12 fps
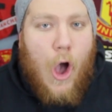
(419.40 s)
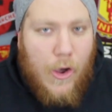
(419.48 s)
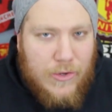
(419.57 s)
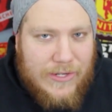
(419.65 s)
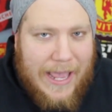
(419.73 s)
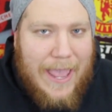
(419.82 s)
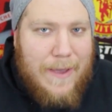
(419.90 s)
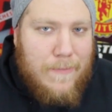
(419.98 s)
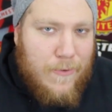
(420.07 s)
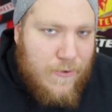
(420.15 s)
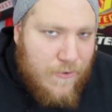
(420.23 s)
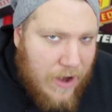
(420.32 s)
Jose
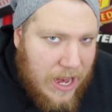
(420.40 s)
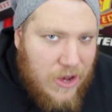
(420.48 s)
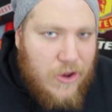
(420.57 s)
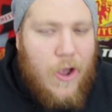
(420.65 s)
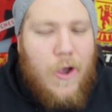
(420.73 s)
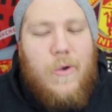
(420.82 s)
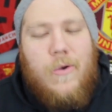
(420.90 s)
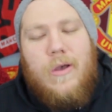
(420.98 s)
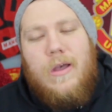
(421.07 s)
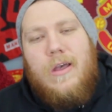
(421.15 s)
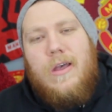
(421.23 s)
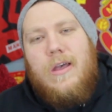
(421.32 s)
Mourinho,
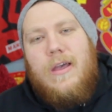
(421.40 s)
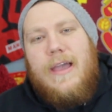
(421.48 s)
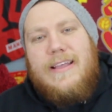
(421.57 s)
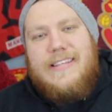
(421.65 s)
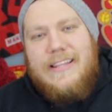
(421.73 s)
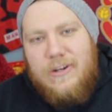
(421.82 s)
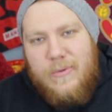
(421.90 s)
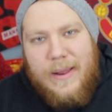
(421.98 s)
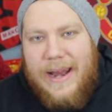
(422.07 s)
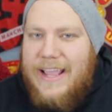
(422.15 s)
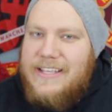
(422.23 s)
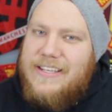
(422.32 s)
it's a little
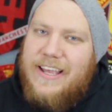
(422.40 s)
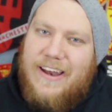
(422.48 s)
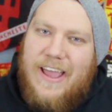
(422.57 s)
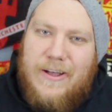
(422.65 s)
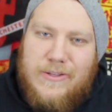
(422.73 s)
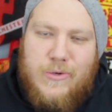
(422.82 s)
bit easier now